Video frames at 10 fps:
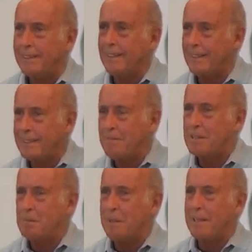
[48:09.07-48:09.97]
it
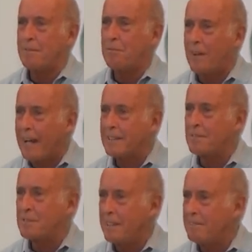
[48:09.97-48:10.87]
seems to me the fact
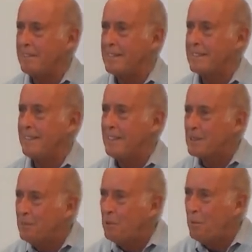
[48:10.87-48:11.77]
of synchronicity is
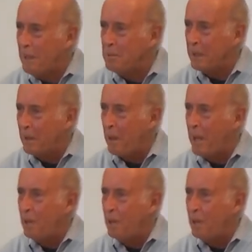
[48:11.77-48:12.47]
overwhelming.